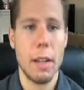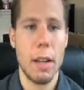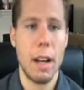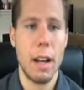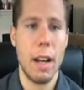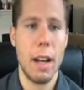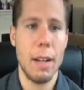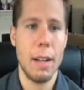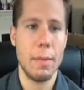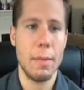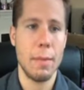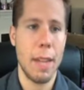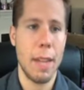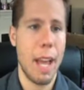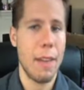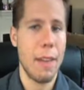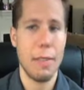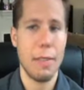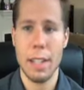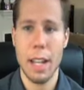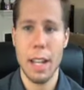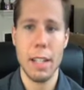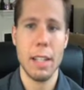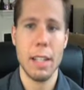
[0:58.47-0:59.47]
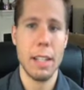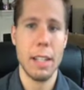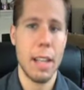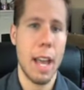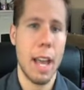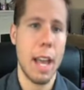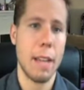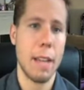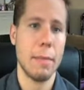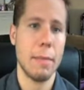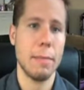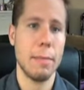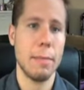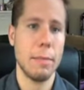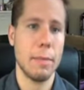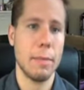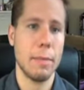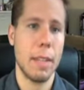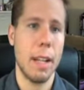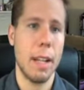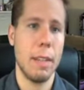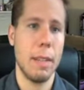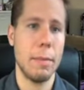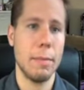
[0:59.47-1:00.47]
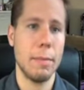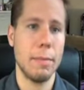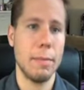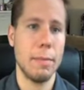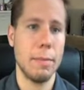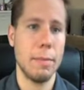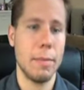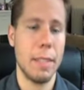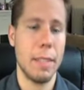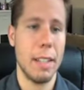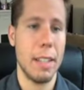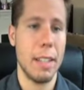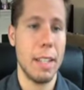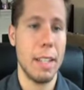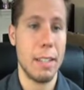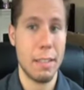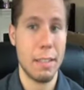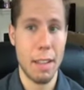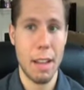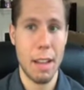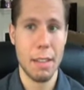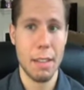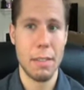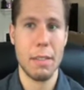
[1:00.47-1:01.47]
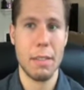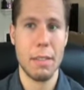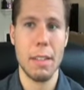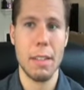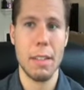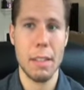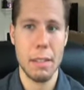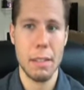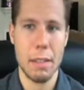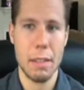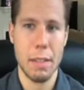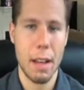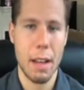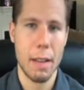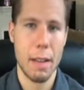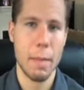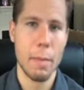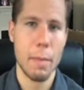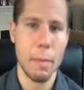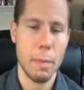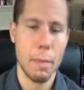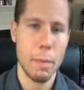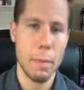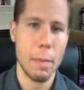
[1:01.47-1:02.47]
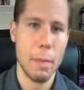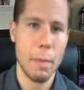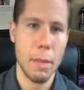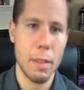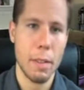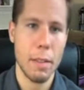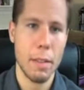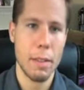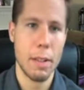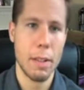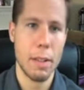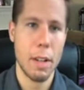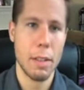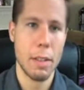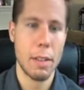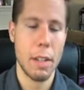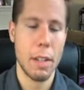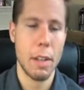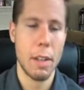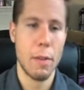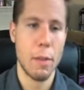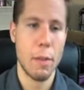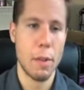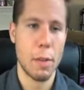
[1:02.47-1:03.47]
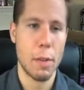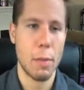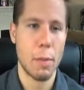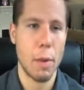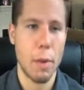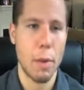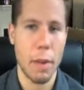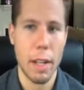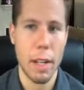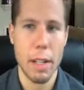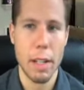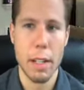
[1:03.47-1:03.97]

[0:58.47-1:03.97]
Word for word: Um, they haven't done it yet, um, at least not since uh, John Cena first broke into